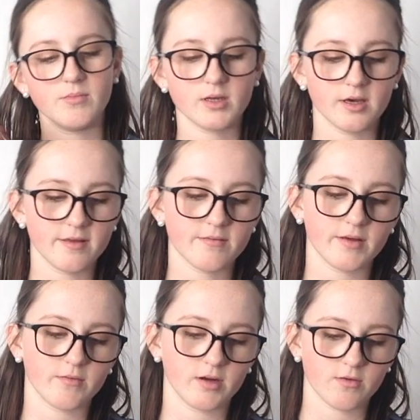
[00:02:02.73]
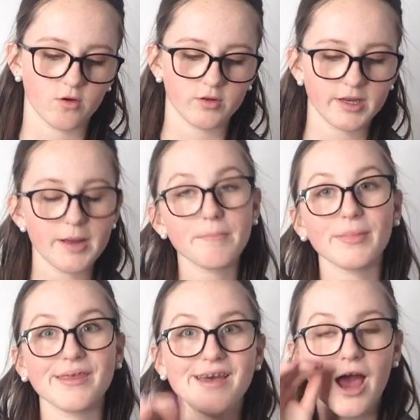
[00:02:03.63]
because like when I was holding it.
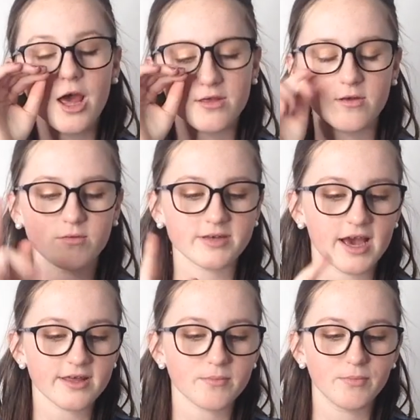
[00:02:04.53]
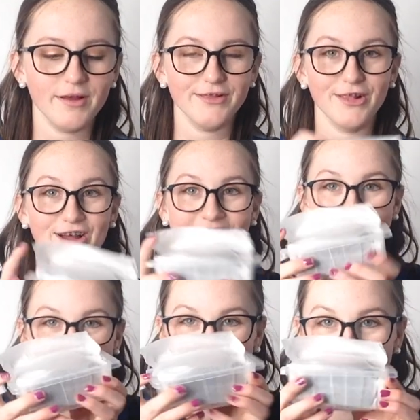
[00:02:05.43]
So yes, but
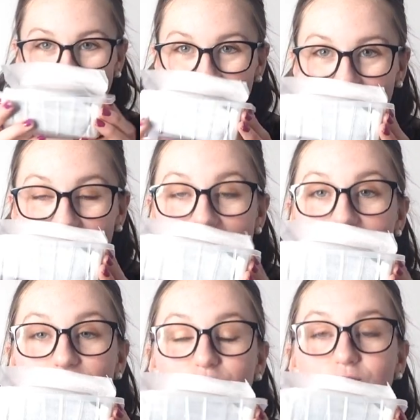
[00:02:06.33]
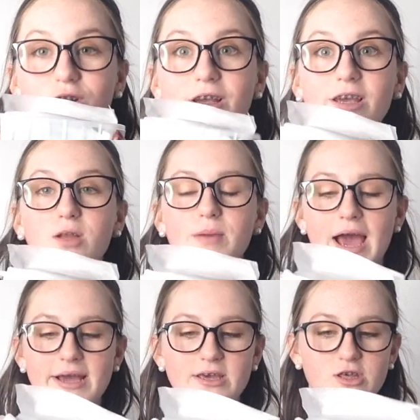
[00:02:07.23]
look, this is really good
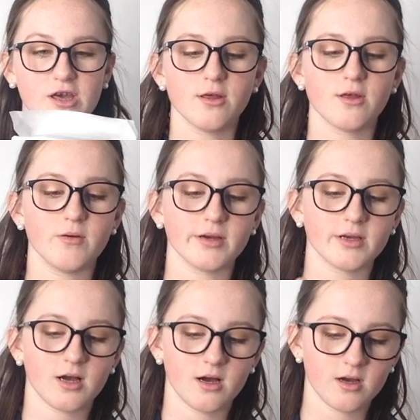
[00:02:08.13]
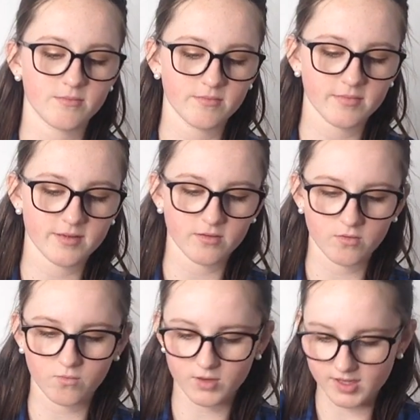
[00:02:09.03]
packaging. So it comes
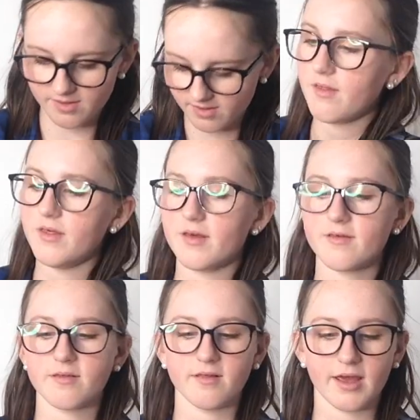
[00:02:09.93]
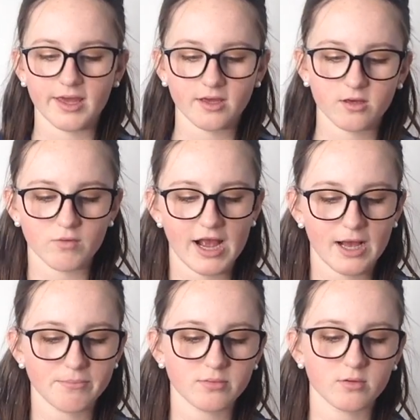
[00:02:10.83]
with this like
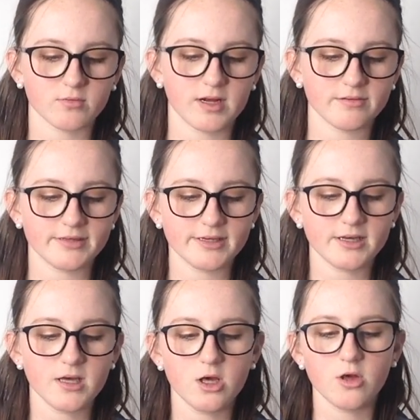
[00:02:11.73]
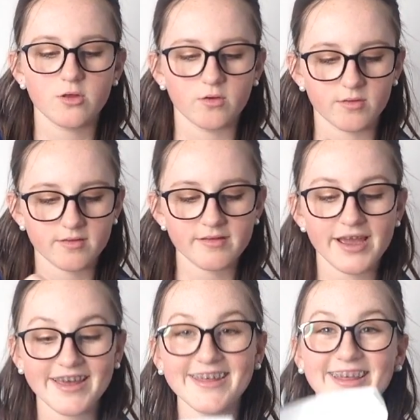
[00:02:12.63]
wrap around it, so it's
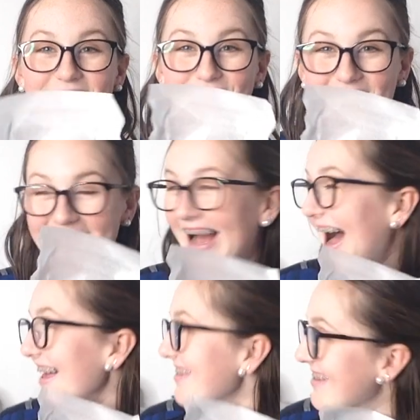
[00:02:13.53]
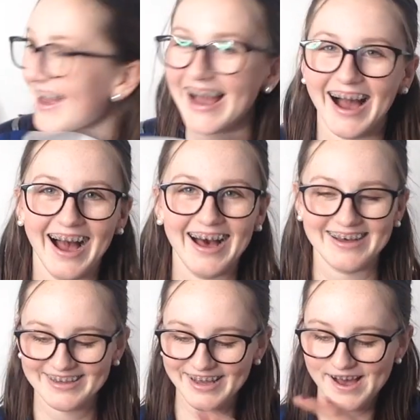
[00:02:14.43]
nice. Oh my gosh.
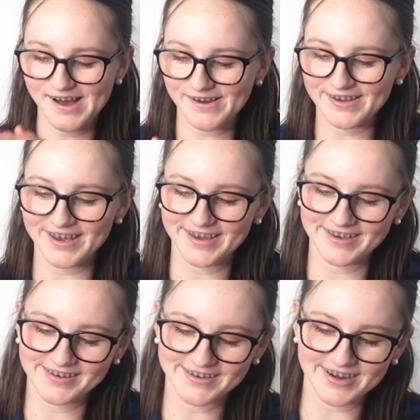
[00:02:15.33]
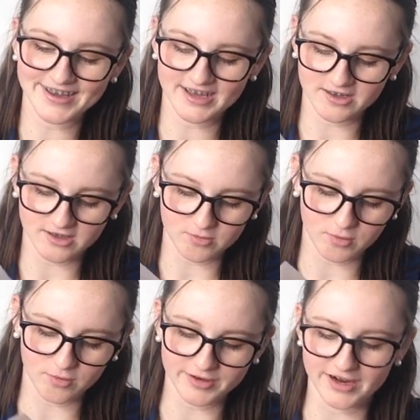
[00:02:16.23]
Okay, ready? I'm gonna
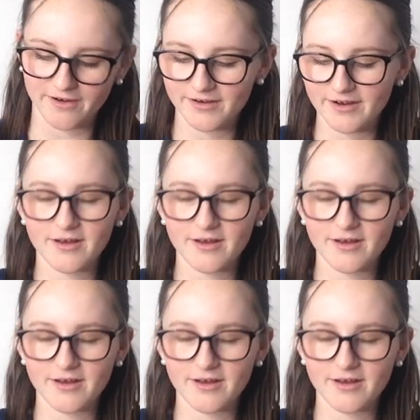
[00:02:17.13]
pull it out.